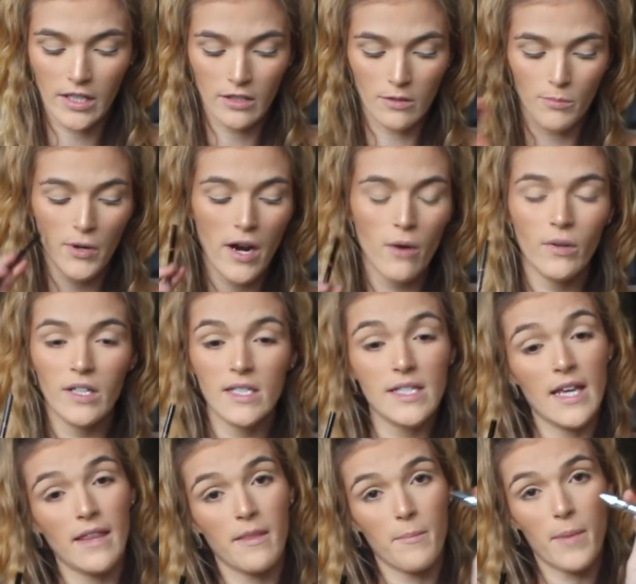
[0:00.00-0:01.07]
Hills Brow
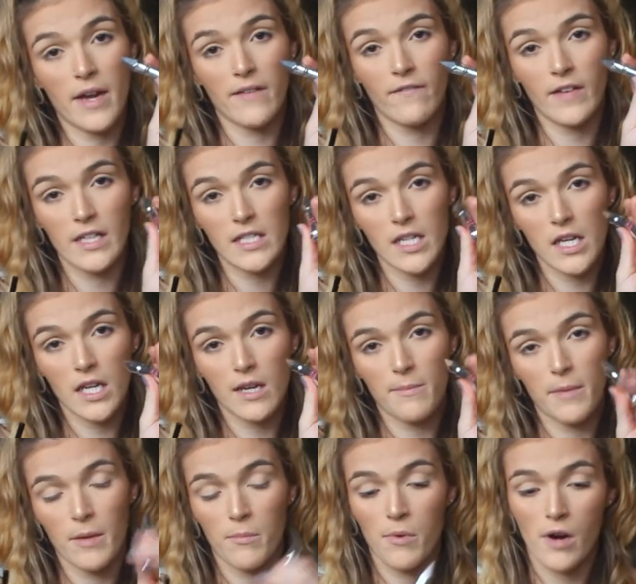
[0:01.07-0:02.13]
Wiz and the Benefit
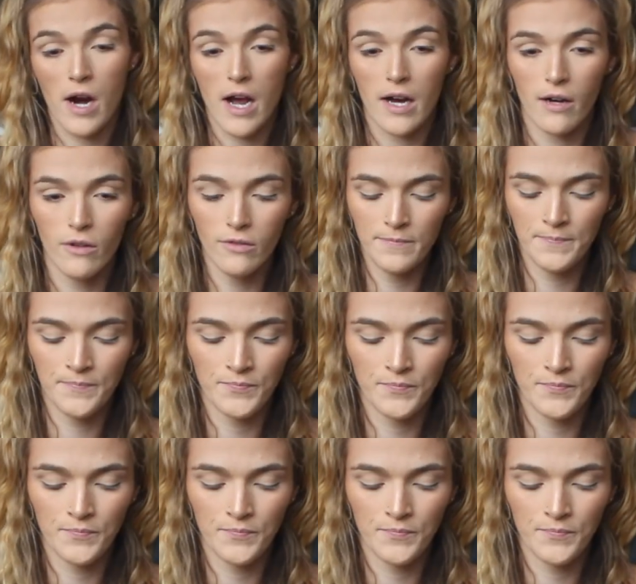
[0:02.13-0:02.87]
Gimme Brow.